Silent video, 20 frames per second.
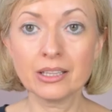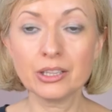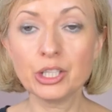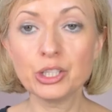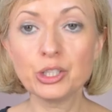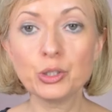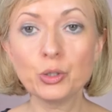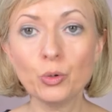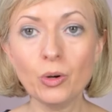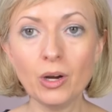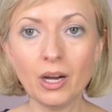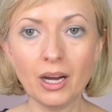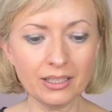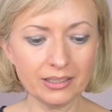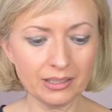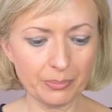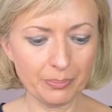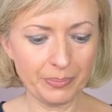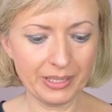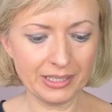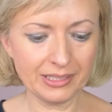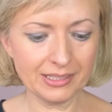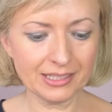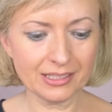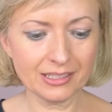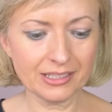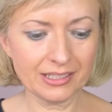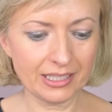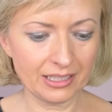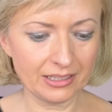The two other
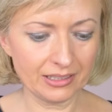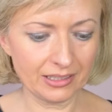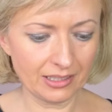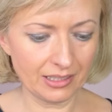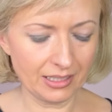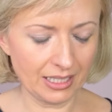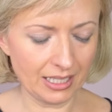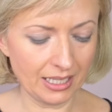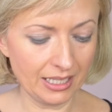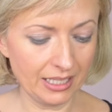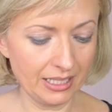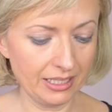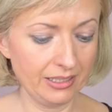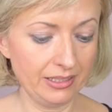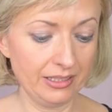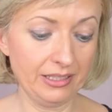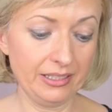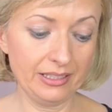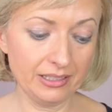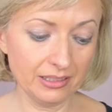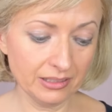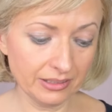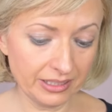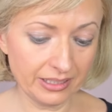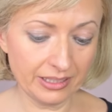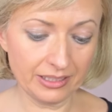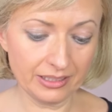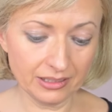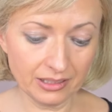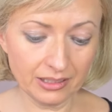pencils that I really,
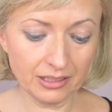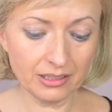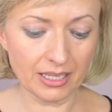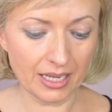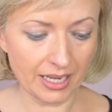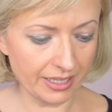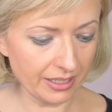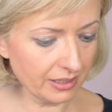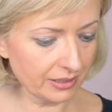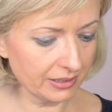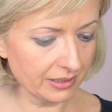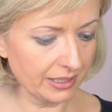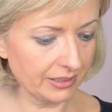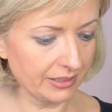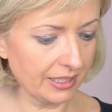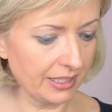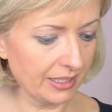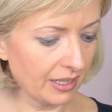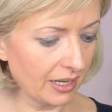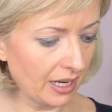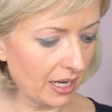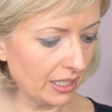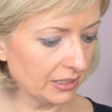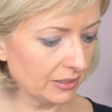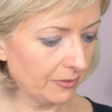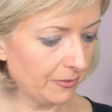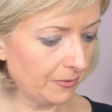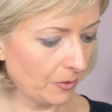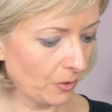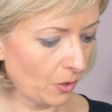really like that I got
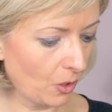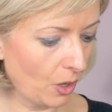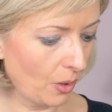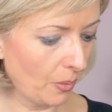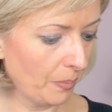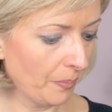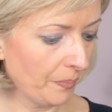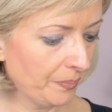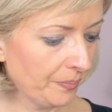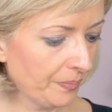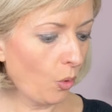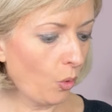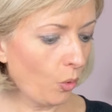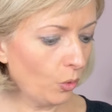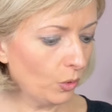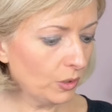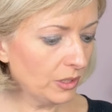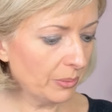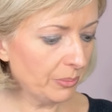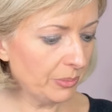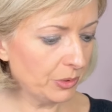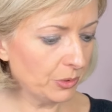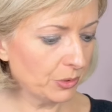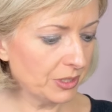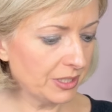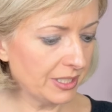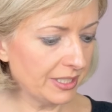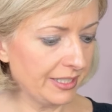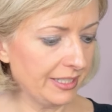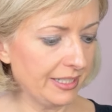from Huda
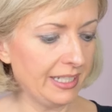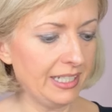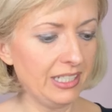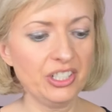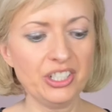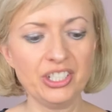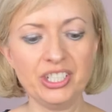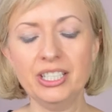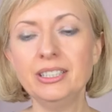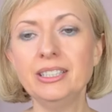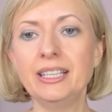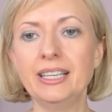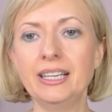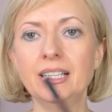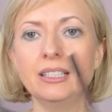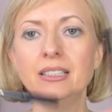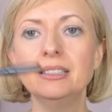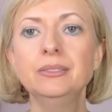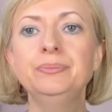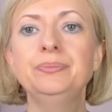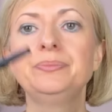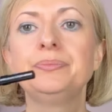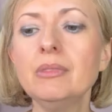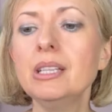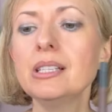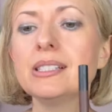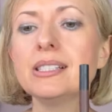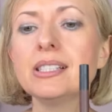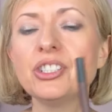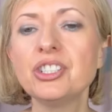Beauty and Chanel.
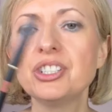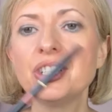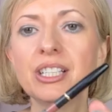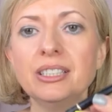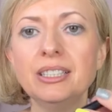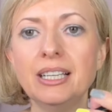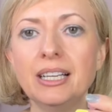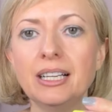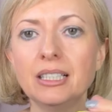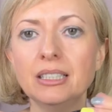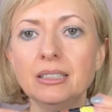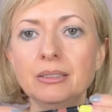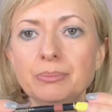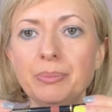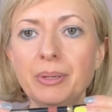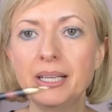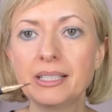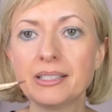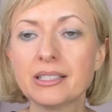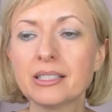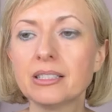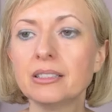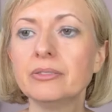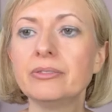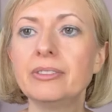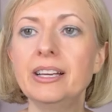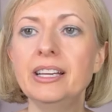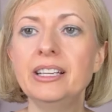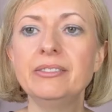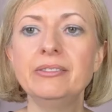This is Chanel pencil,
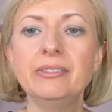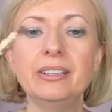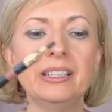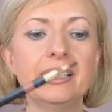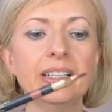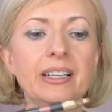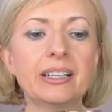very, very